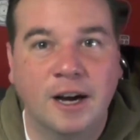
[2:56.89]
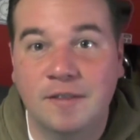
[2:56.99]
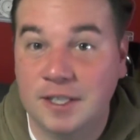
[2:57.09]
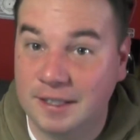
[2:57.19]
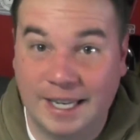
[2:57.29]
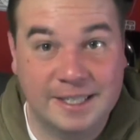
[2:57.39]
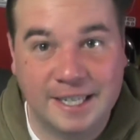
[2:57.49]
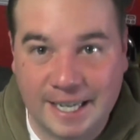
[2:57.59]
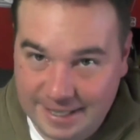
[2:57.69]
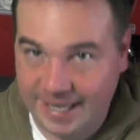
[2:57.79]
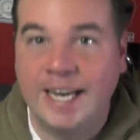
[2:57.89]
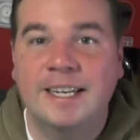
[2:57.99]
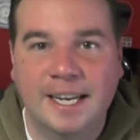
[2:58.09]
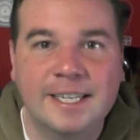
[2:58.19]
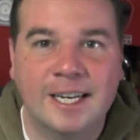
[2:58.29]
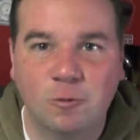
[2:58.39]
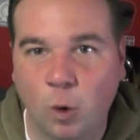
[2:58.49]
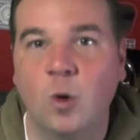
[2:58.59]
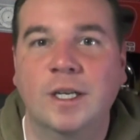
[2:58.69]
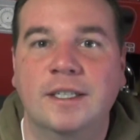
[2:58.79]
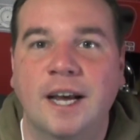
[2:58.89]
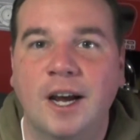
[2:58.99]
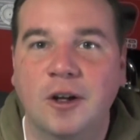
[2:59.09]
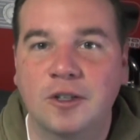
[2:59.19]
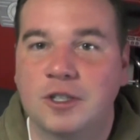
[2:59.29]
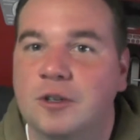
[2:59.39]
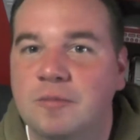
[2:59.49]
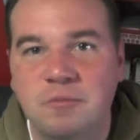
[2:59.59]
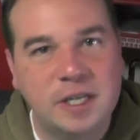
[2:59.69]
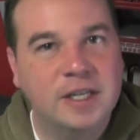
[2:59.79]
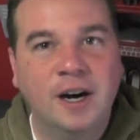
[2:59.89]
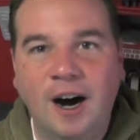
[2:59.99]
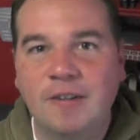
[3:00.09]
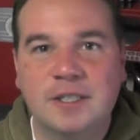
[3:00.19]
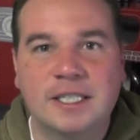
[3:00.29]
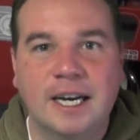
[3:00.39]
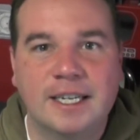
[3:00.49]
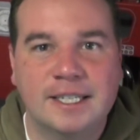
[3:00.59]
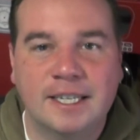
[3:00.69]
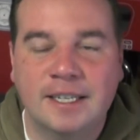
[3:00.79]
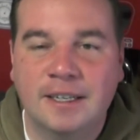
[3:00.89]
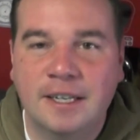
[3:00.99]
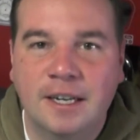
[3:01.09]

Obviously, that's it's it, it's a Roland tale, so obviously ties in